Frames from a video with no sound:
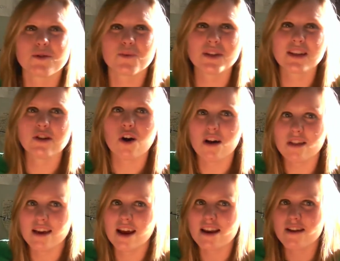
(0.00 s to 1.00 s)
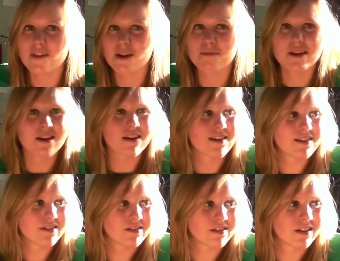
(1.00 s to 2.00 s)
it's really not the end of it,
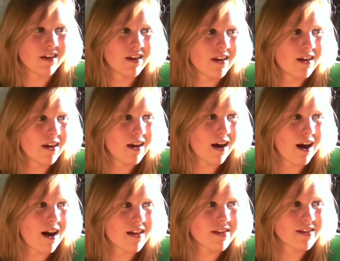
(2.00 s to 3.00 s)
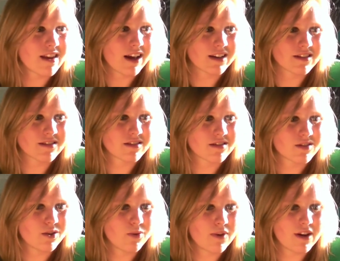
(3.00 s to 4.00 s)
because the next
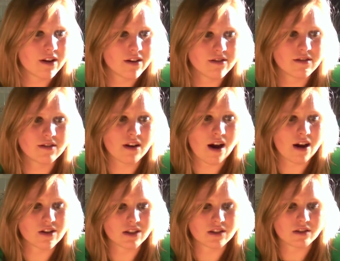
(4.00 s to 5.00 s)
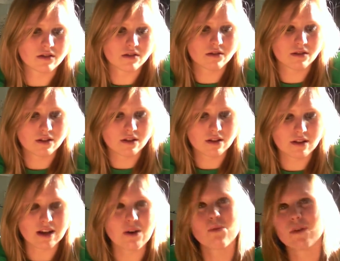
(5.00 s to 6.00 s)
2 years I just
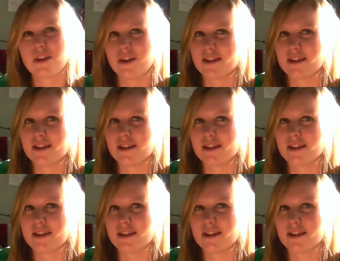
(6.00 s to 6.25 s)
dealt with